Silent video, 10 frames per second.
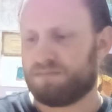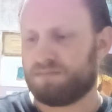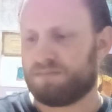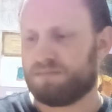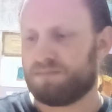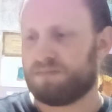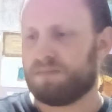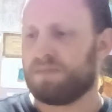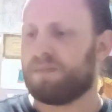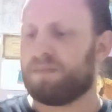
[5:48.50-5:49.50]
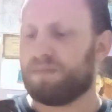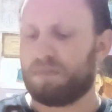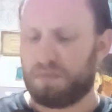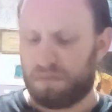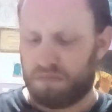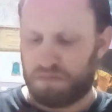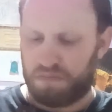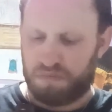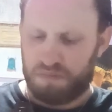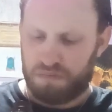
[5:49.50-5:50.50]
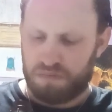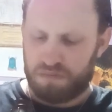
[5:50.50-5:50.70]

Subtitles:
(no one is talking)